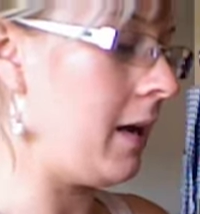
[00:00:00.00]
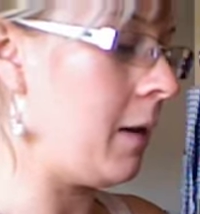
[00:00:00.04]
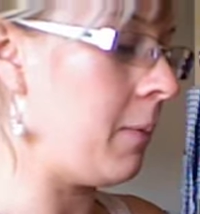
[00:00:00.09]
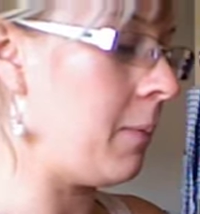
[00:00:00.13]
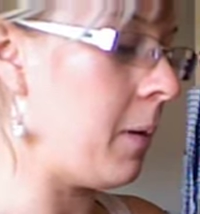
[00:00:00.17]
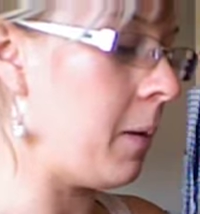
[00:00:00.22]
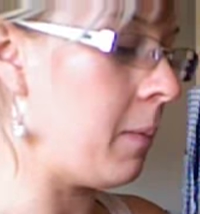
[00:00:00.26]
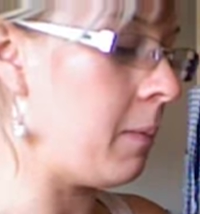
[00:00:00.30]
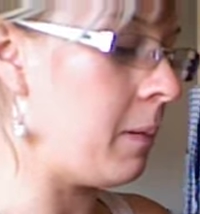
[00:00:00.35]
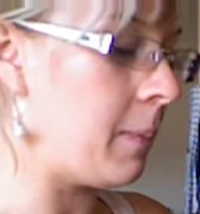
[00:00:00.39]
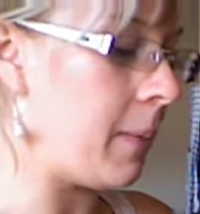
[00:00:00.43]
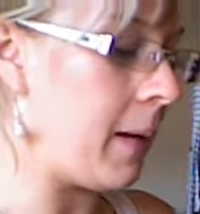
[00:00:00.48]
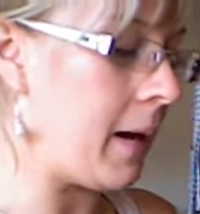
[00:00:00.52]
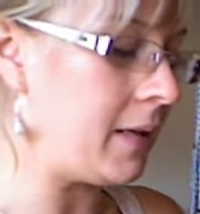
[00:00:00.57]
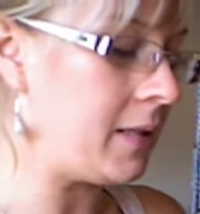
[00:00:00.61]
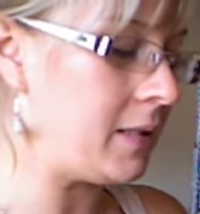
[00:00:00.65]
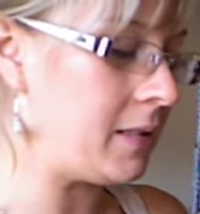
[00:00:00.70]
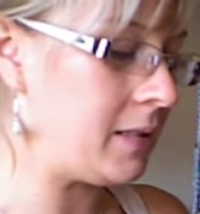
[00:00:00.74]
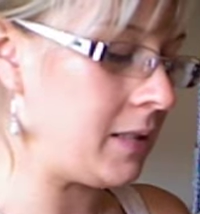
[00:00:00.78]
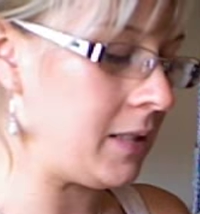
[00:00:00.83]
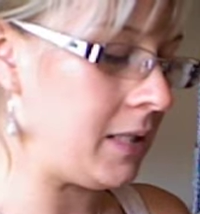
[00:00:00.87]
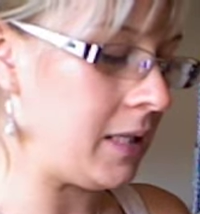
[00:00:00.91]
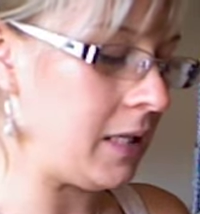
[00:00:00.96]
I pop about a
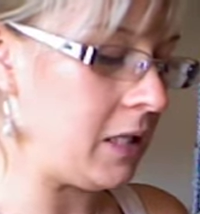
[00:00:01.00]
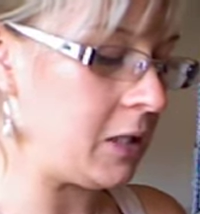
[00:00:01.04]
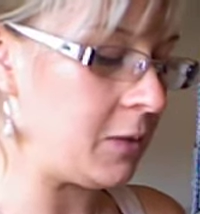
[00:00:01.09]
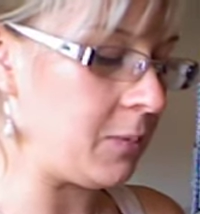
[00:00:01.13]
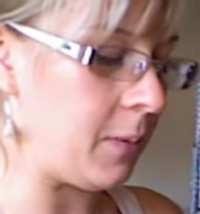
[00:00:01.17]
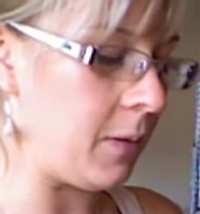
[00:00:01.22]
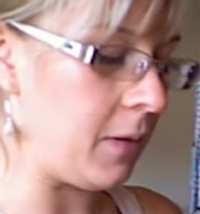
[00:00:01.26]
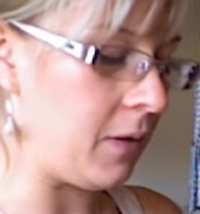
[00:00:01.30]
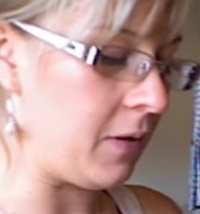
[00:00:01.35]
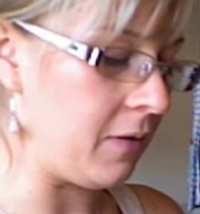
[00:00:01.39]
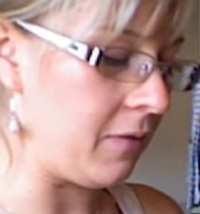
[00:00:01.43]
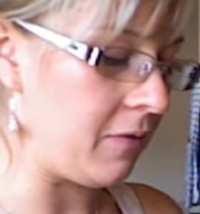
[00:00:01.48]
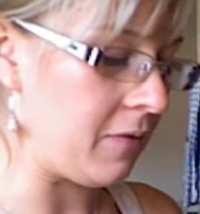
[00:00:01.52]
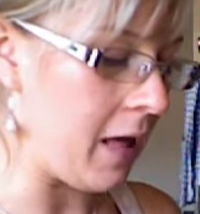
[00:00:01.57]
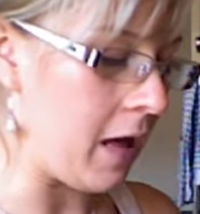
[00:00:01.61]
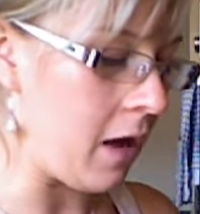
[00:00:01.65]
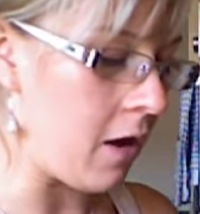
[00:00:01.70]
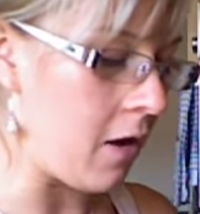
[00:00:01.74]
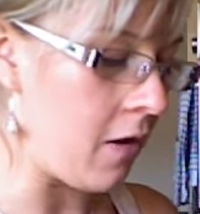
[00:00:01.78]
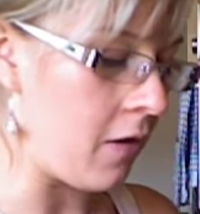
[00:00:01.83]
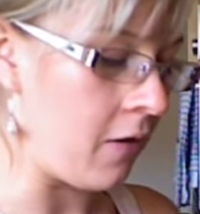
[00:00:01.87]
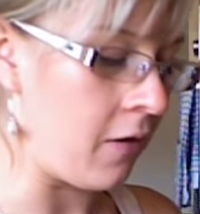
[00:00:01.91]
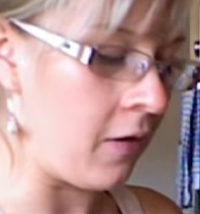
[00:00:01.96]
teaspoon of
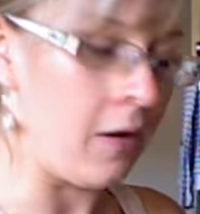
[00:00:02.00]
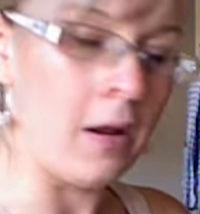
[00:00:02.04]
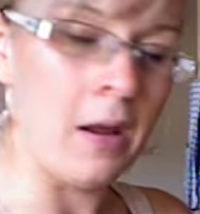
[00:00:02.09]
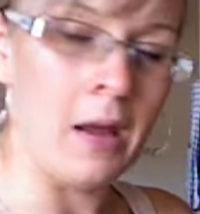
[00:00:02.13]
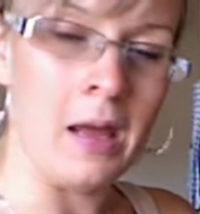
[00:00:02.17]
that on.